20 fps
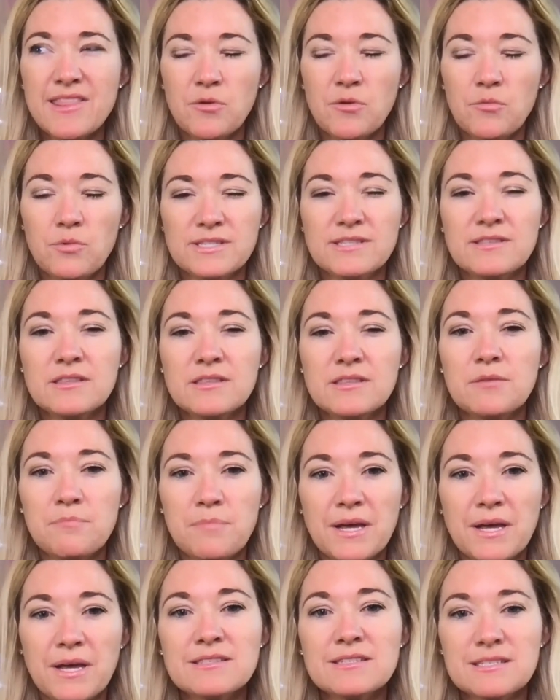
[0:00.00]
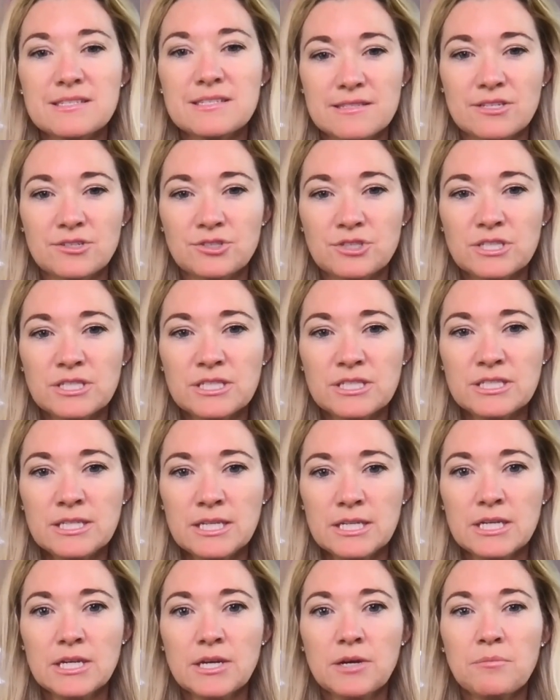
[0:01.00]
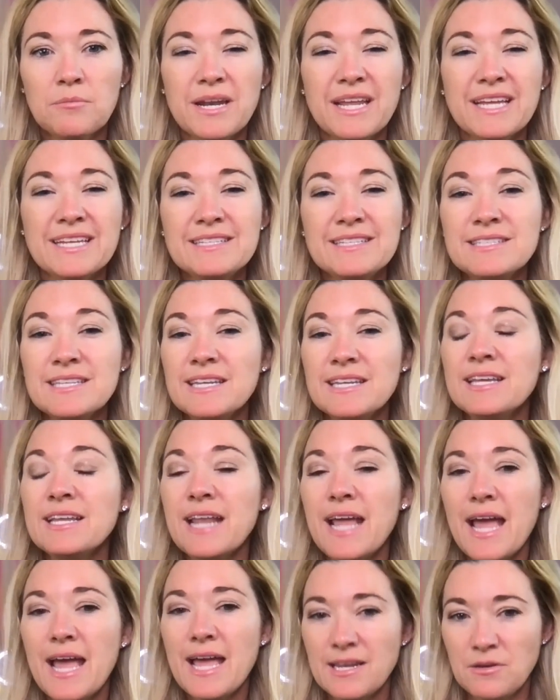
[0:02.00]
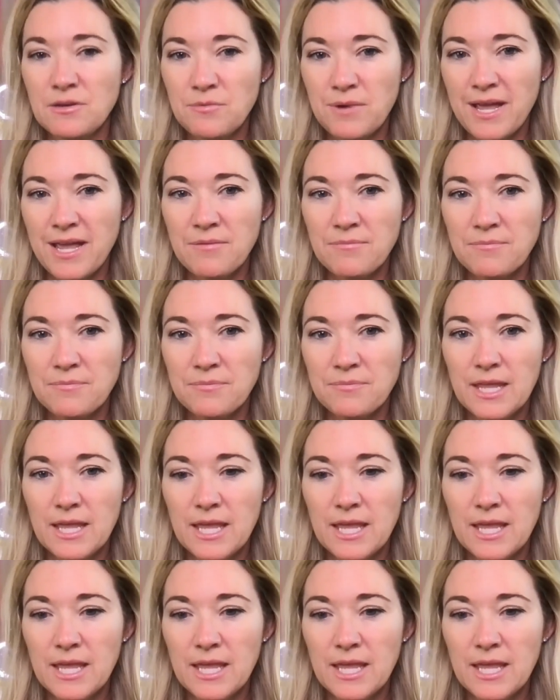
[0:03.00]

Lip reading: that wasn't the best decision, but I did it anyway.